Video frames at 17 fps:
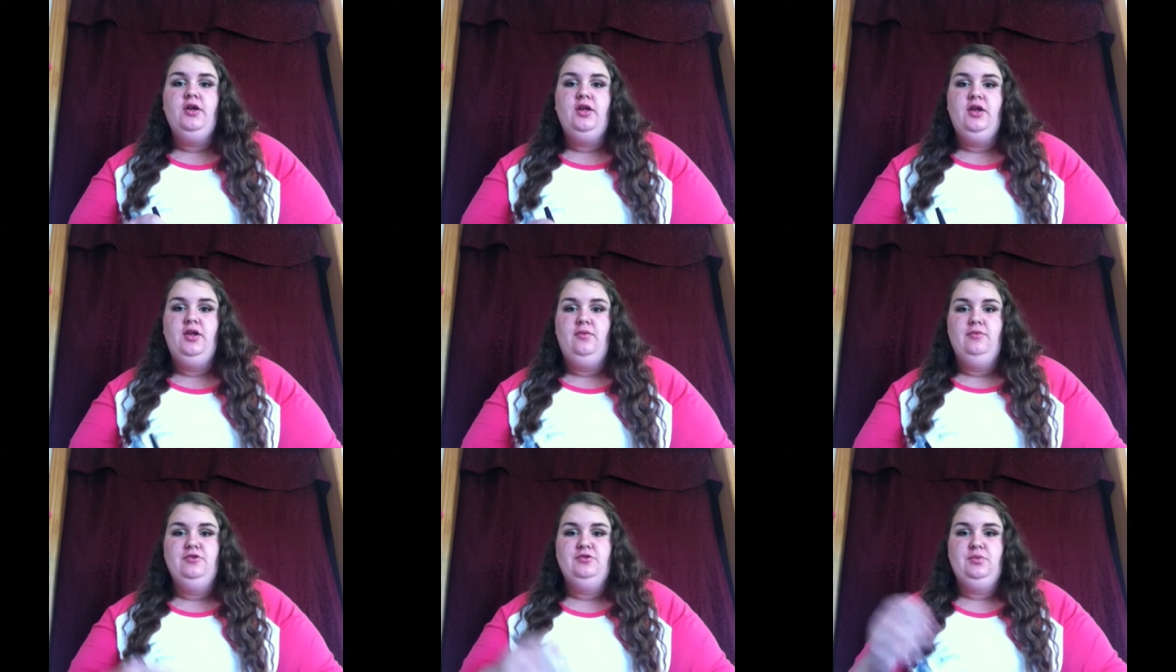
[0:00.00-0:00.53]
and
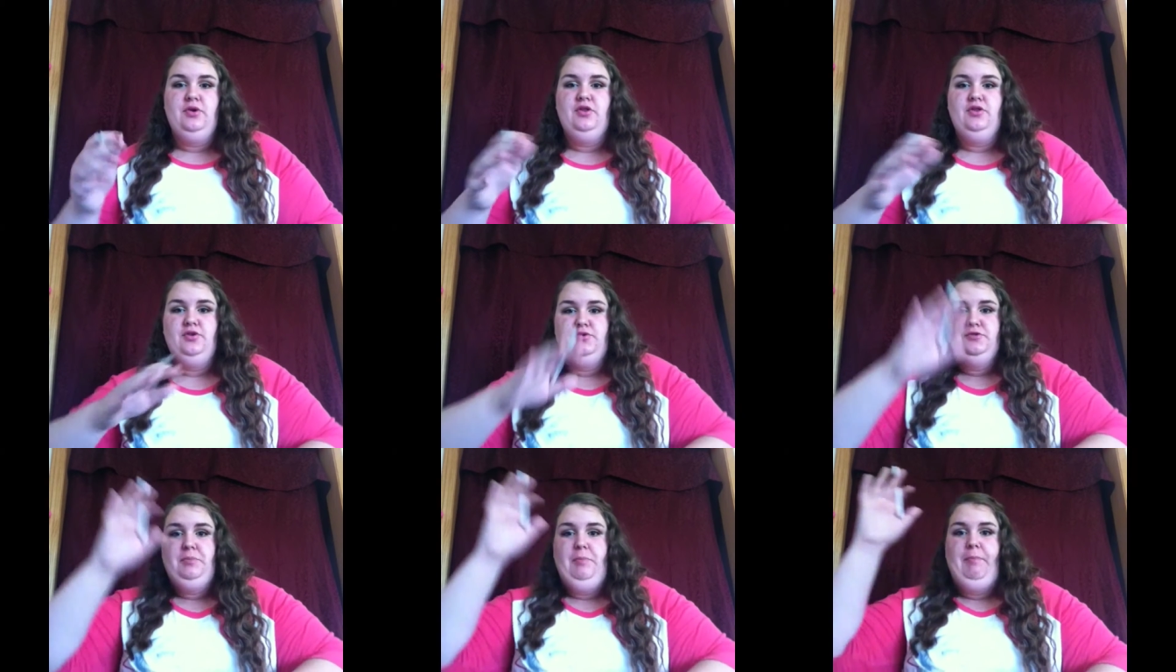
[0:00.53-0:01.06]
it was one of
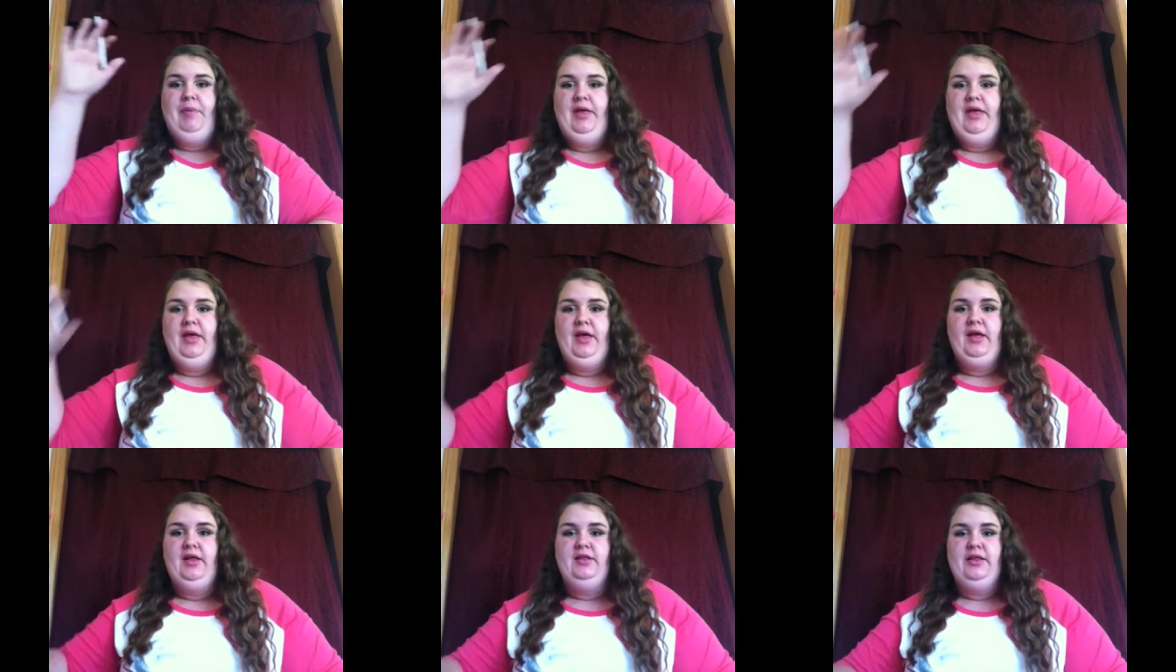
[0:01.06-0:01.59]
those
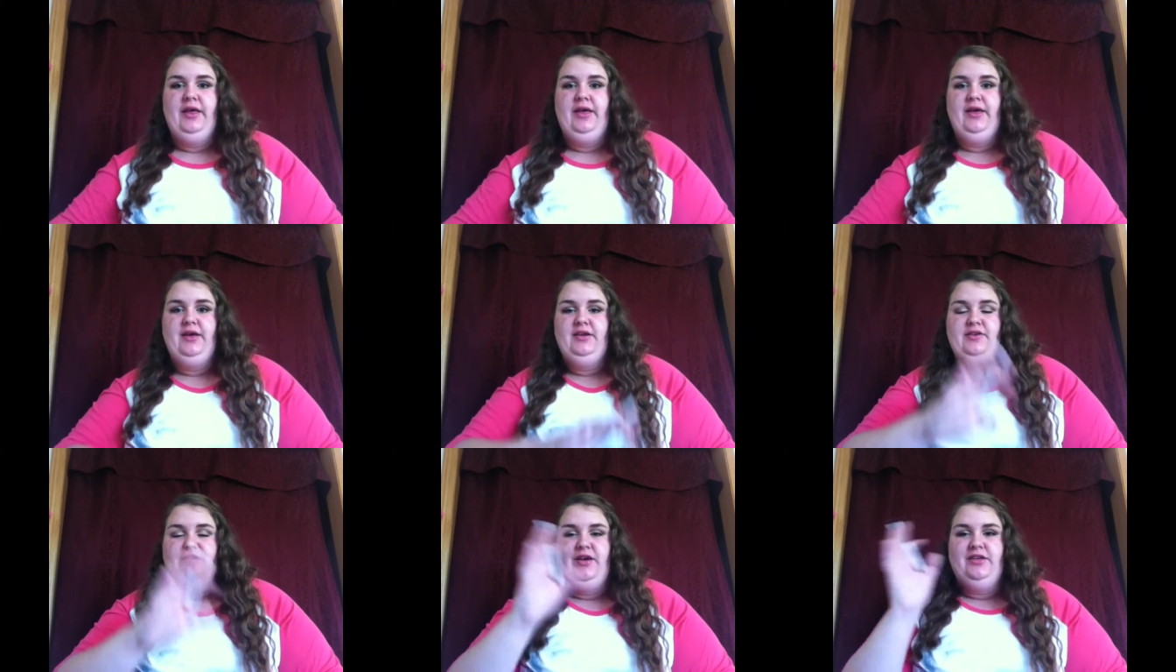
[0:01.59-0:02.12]
big,
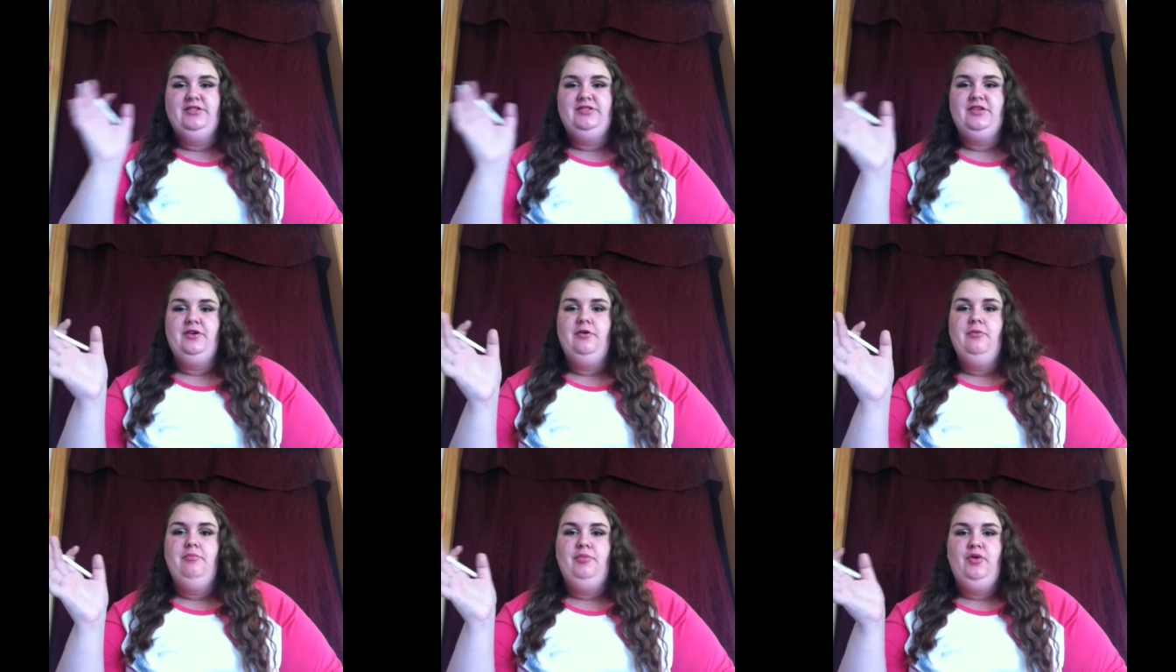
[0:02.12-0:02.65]
like, desk
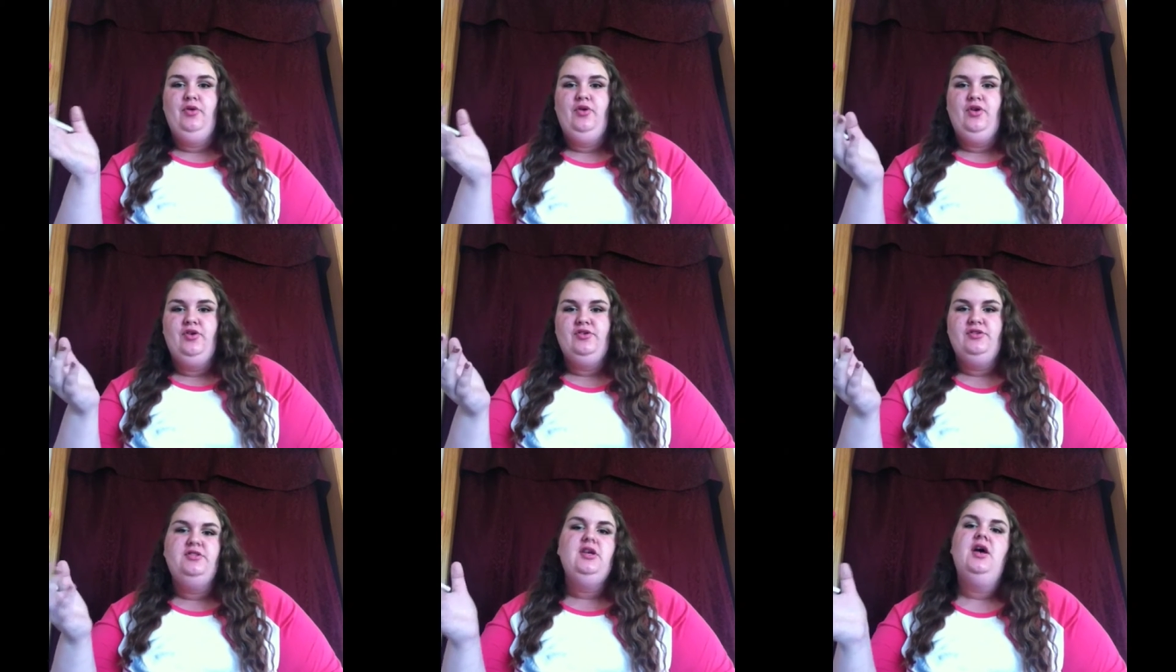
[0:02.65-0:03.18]

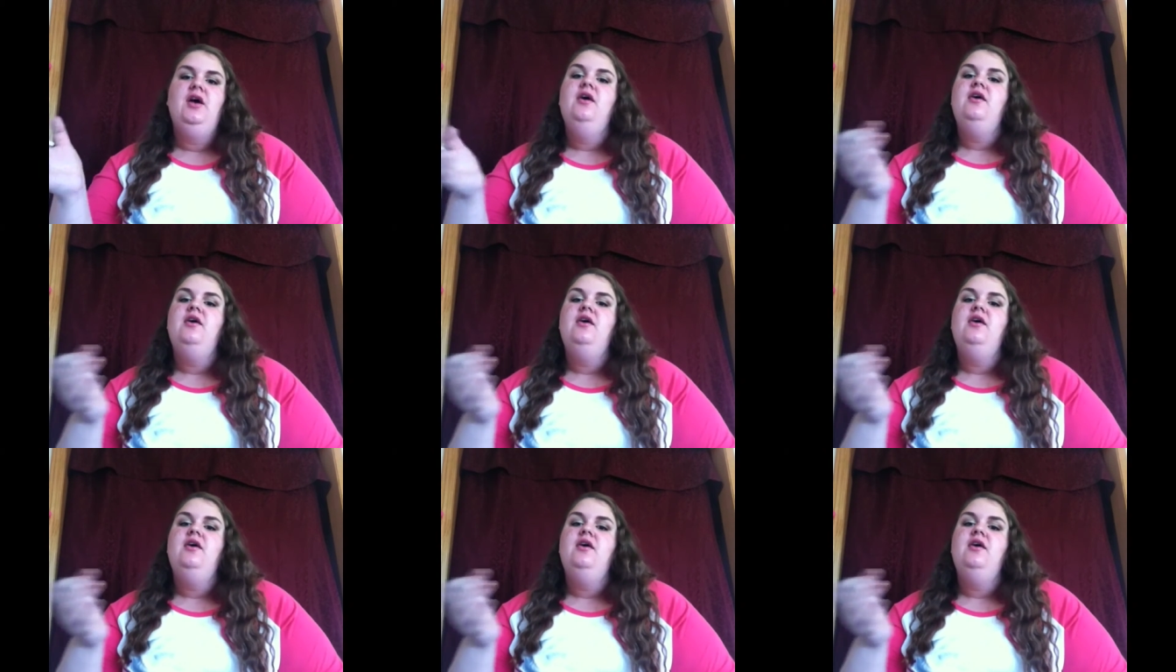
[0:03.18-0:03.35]
computers